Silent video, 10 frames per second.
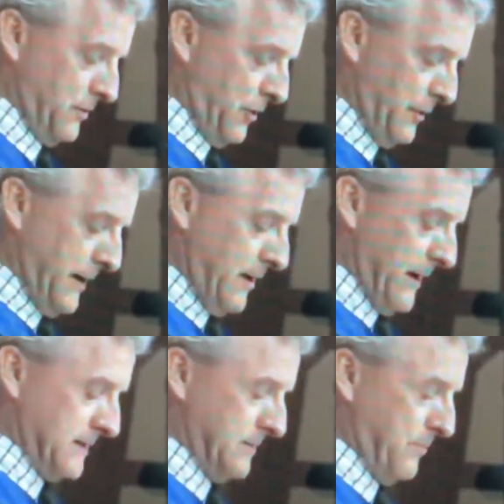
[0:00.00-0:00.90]
career
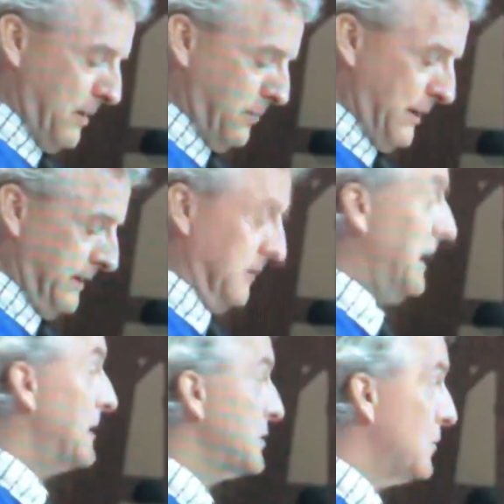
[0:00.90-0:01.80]
as a public
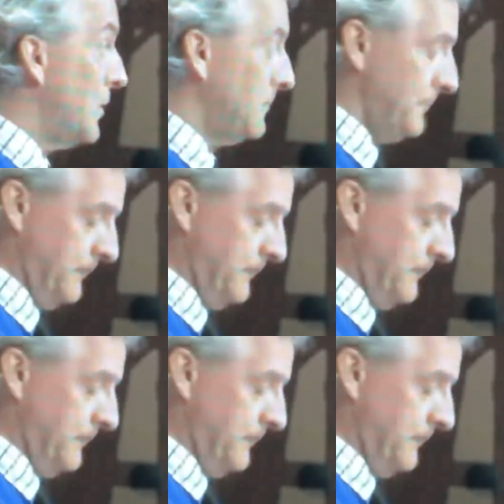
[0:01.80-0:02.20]
intellectual,